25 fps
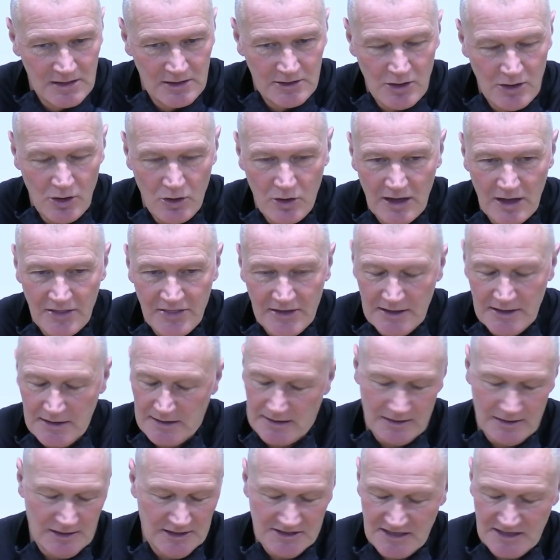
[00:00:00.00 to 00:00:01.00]
No, I
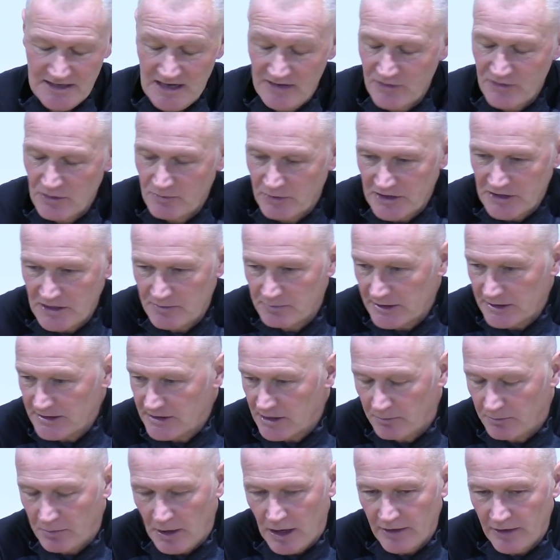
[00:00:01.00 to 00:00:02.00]
think, listen, everybody played
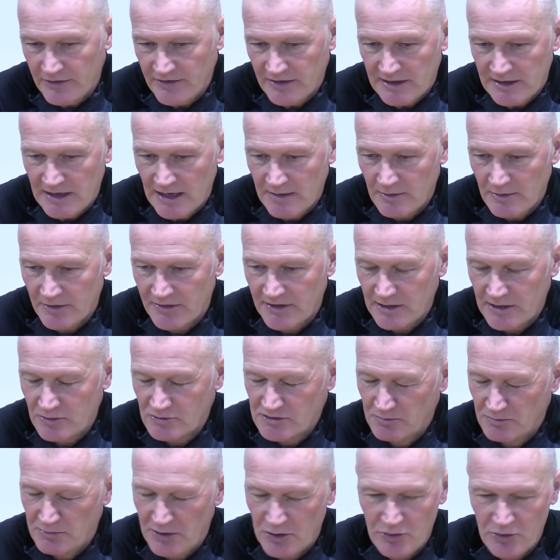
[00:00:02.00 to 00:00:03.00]
their part in the game. I think it
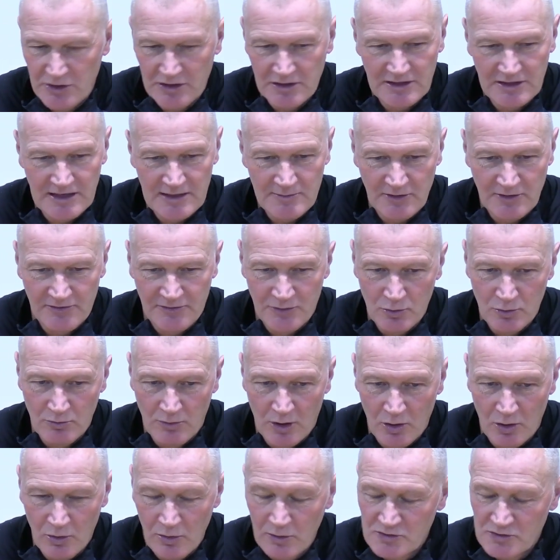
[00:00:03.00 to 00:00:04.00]
was a brilliant game of
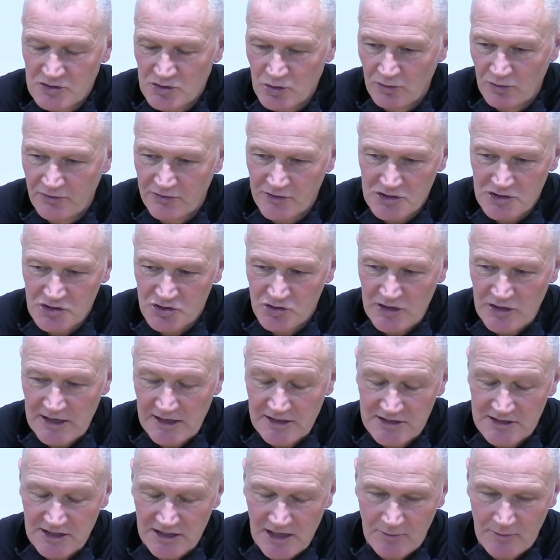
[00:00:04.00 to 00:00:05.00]
football. It was so
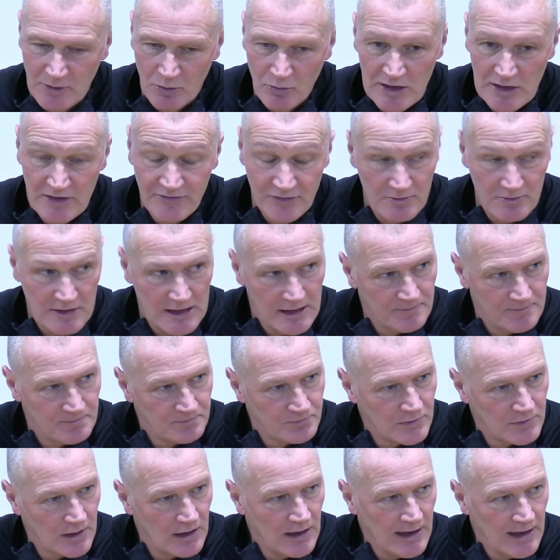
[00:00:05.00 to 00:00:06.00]
frustrating to come away from it
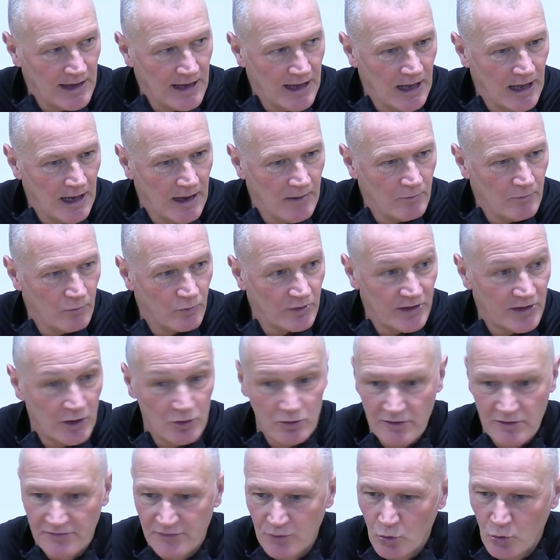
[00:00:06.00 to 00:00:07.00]

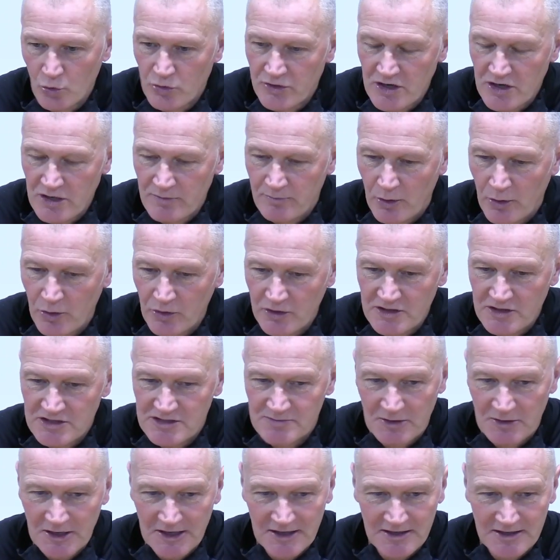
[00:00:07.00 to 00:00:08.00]
without the full 3 points,
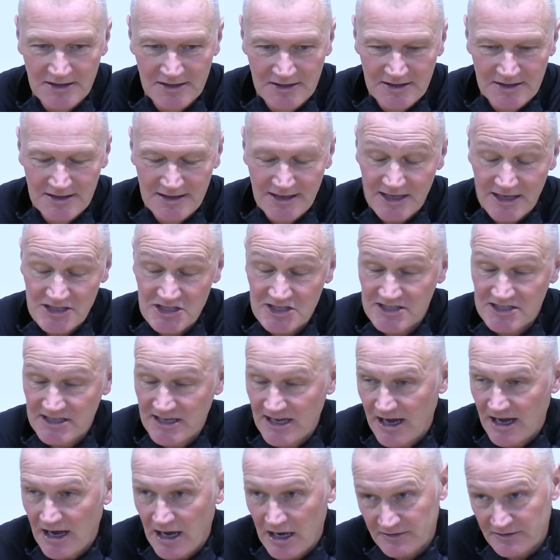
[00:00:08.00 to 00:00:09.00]
but as I
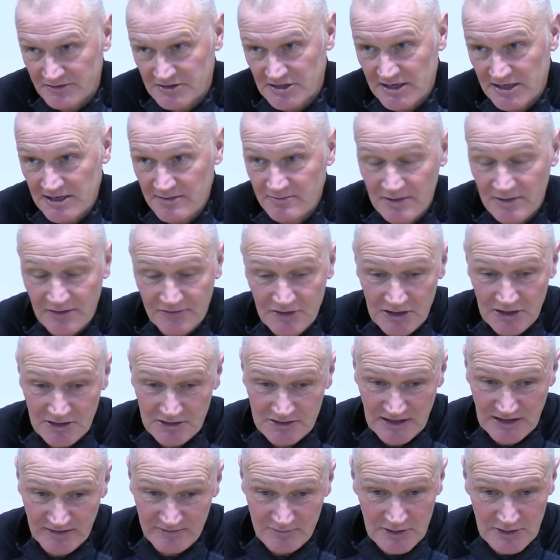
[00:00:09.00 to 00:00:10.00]
say, at half time, if you
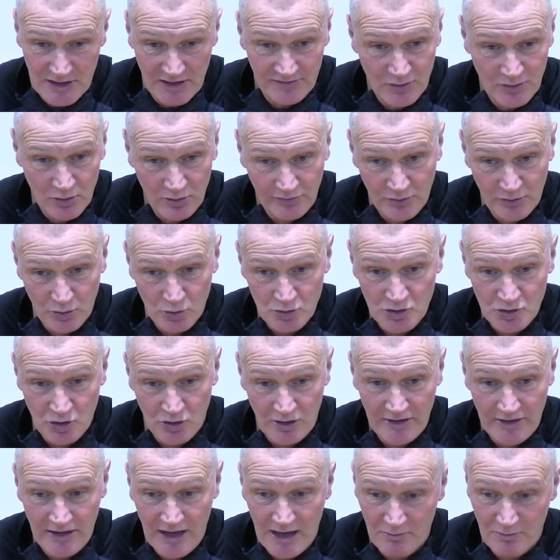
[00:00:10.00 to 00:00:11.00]
had given me a 4-4
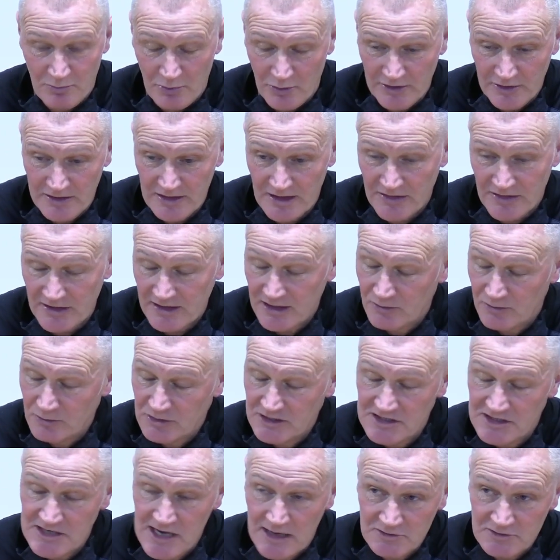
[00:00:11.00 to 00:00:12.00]
draw at that point, I think I would
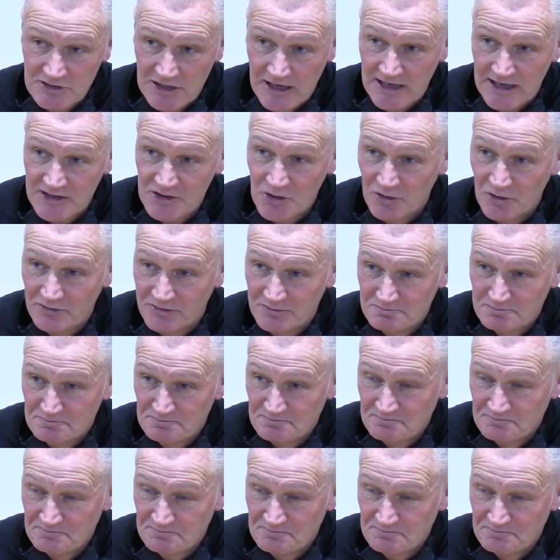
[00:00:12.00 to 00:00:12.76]
have snapped your hand off.